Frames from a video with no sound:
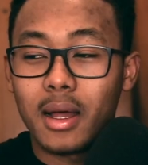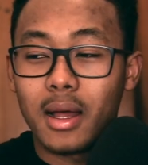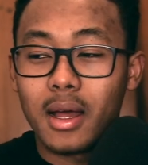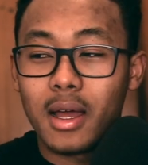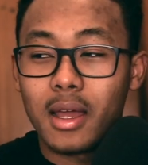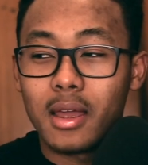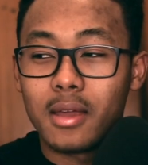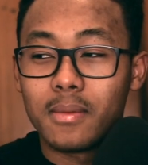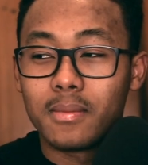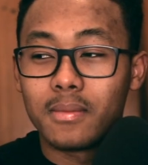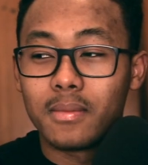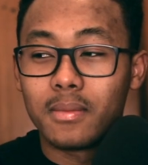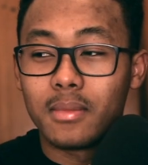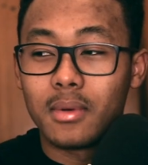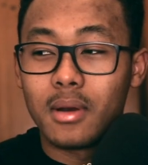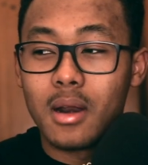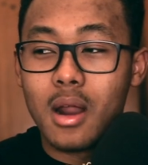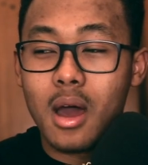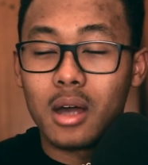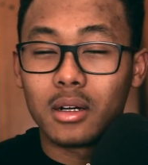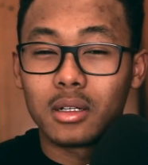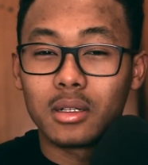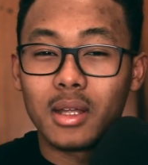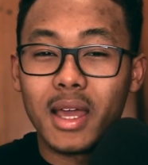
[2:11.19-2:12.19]
I am
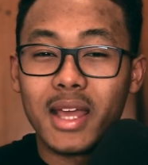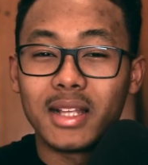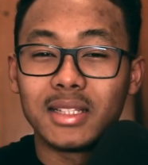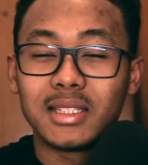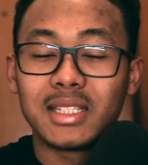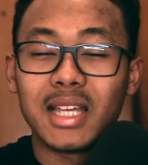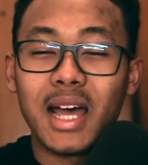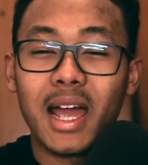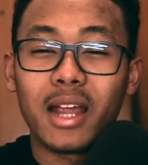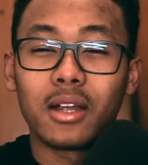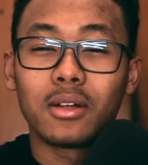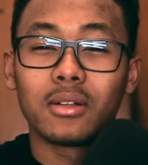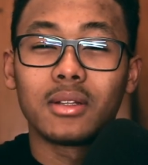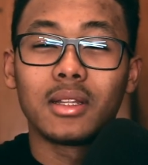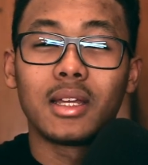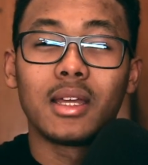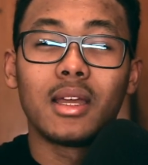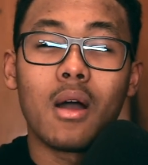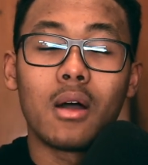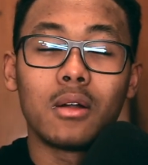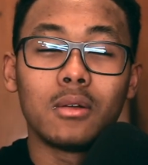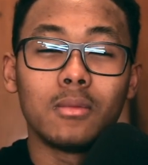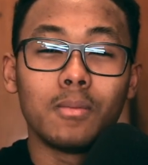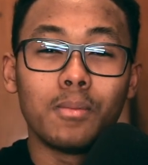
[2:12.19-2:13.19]
not
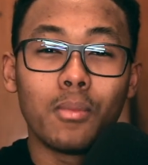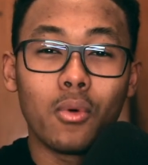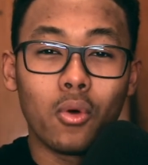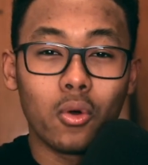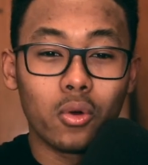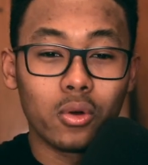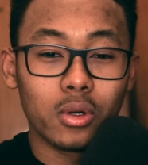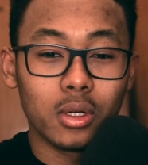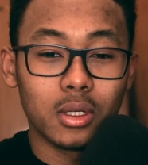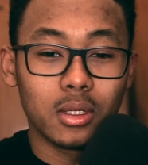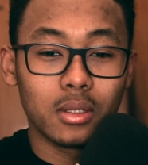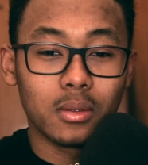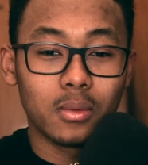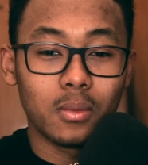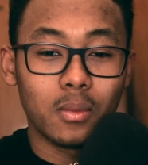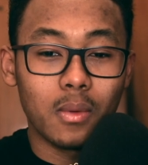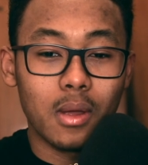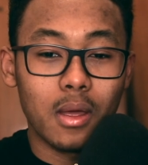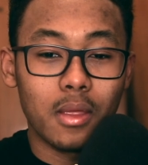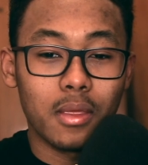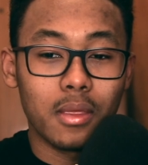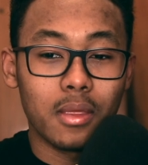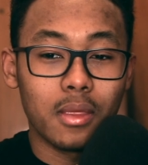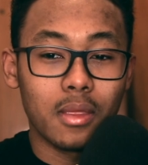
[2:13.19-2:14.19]
entirely on board
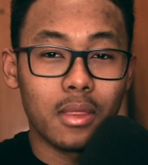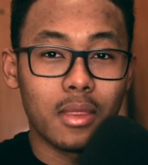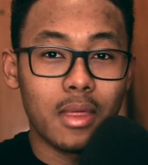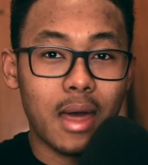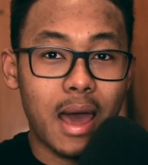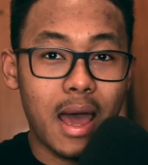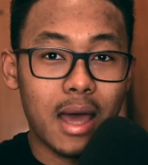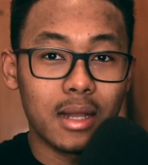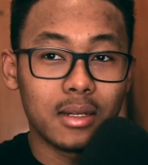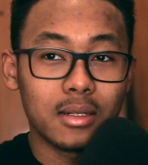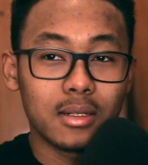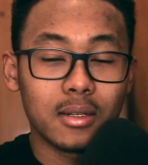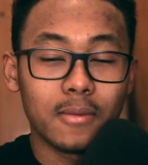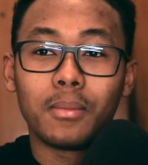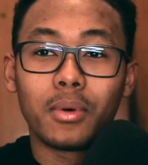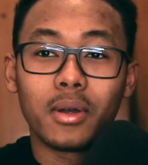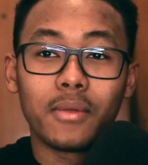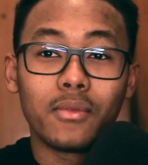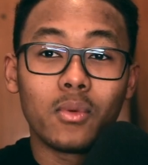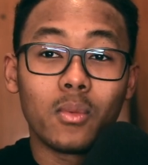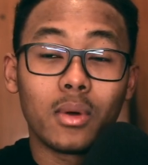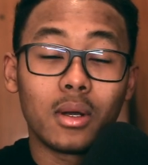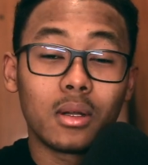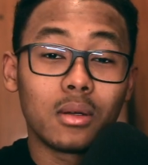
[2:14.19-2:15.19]
with that, but
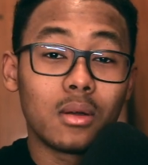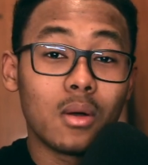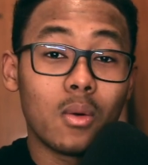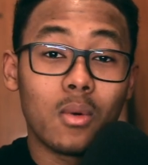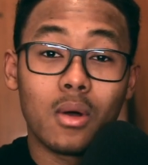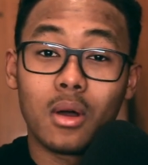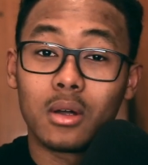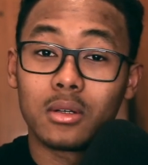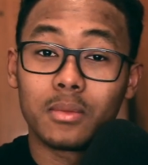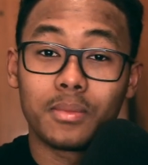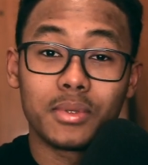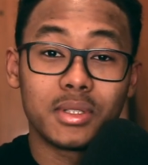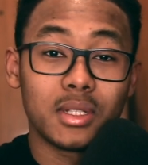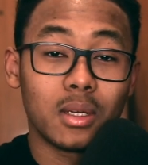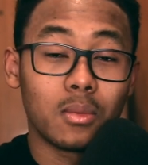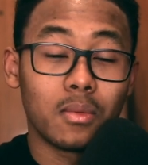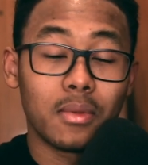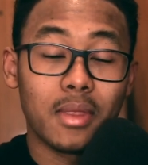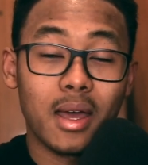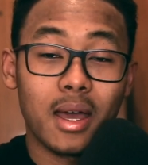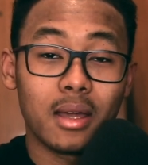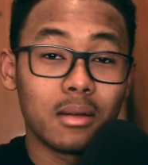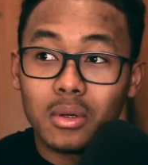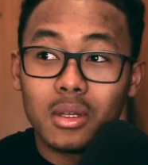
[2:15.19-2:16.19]
if you want to go 100%
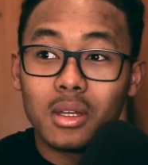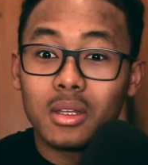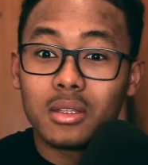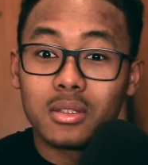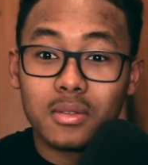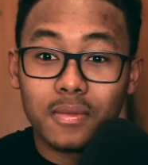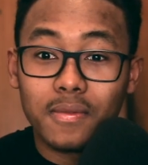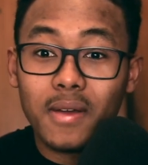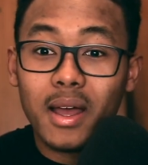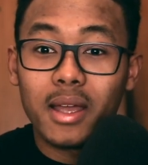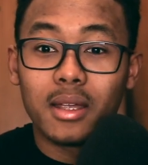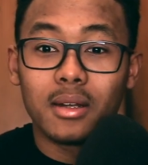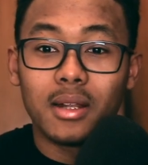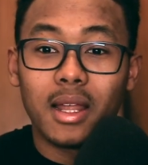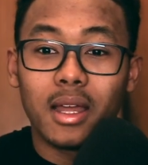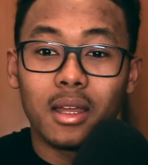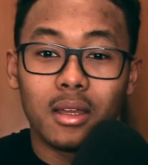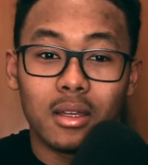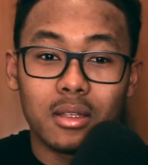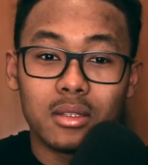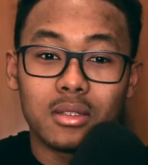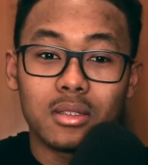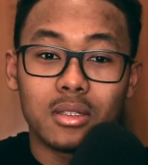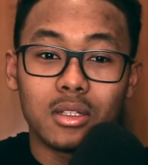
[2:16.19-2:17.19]
with that, it's fine. Like
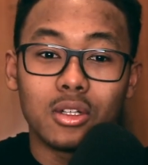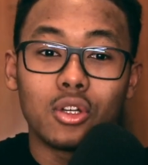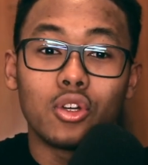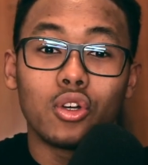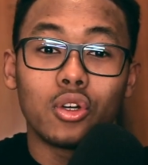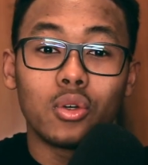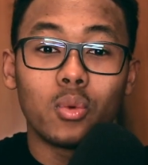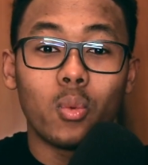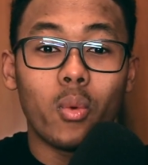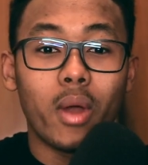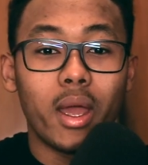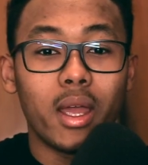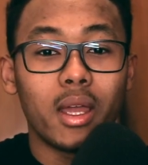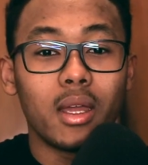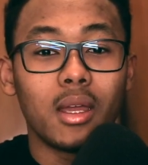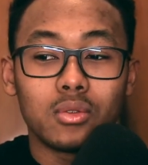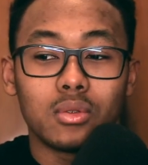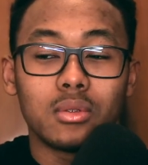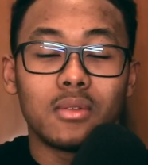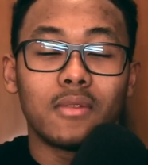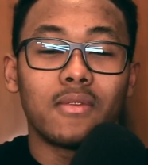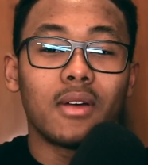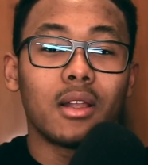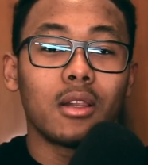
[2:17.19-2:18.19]
it's a good way
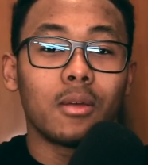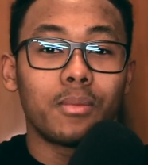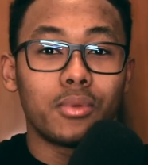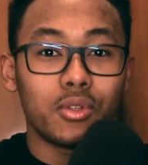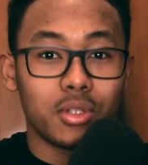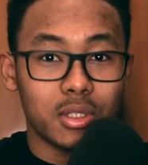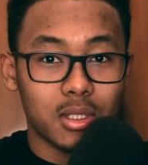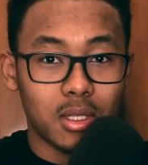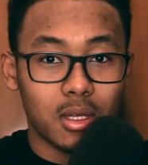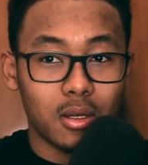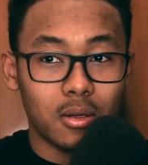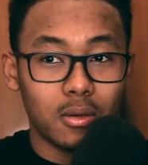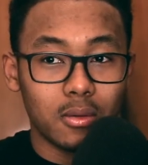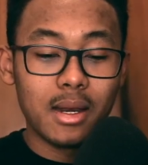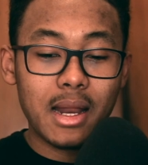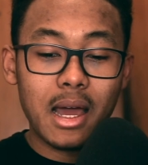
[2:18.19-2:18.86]
to develop your skill.